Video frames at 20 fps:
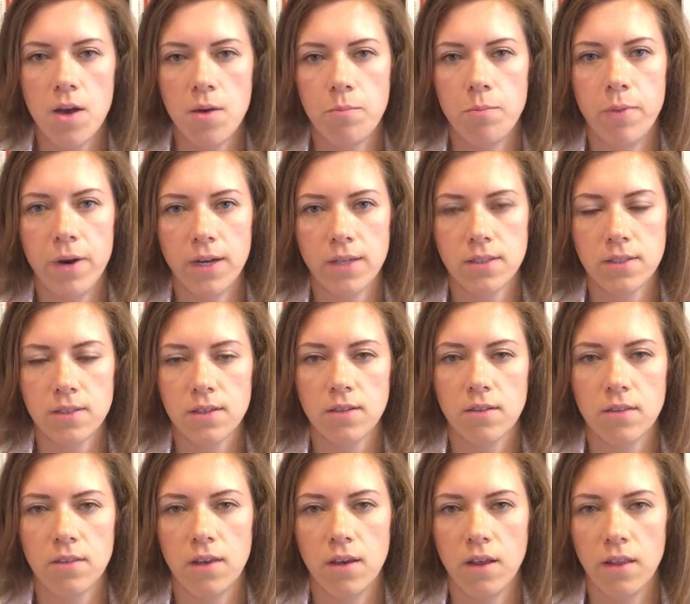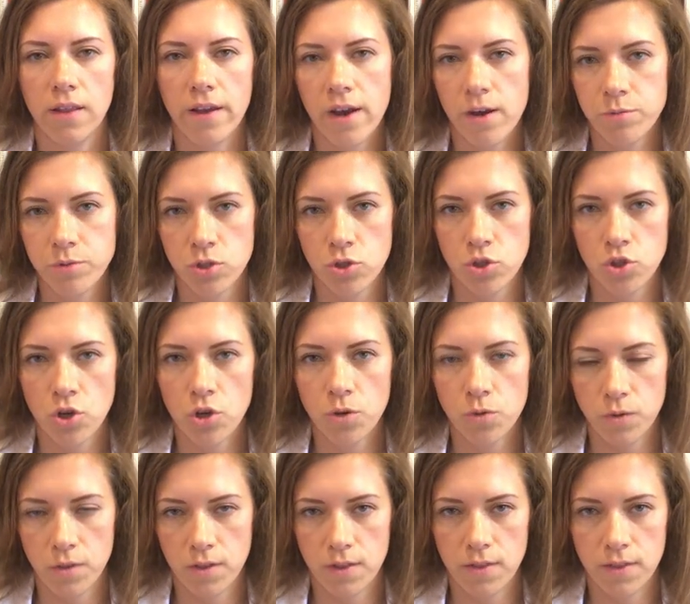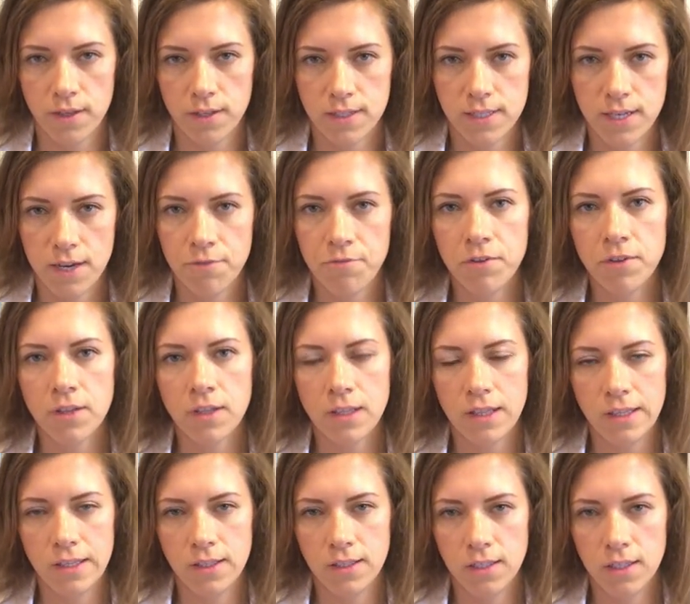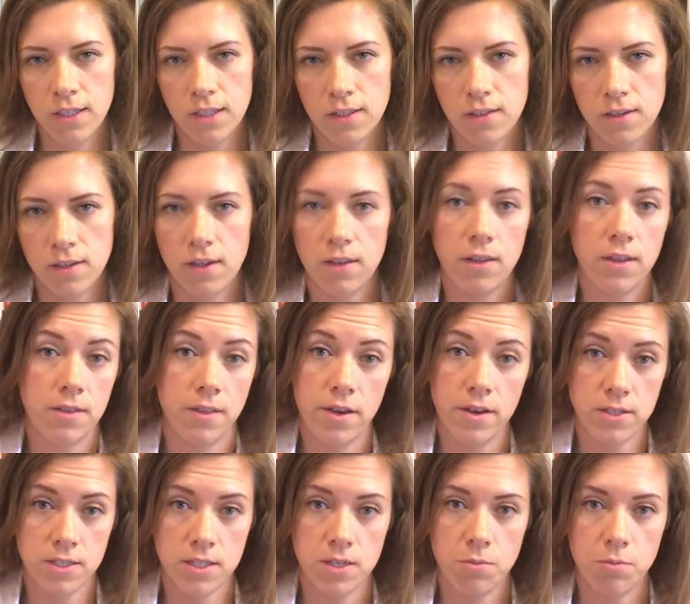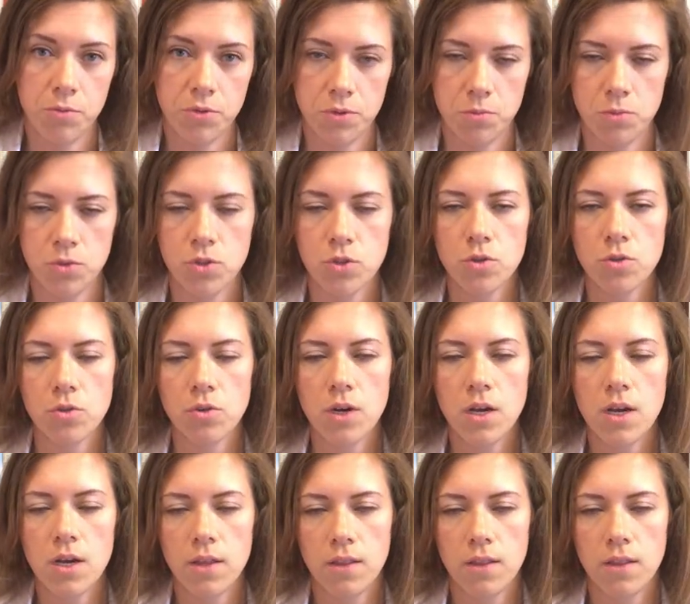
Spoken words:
But their labs show that they definitely need, and their symptoms too,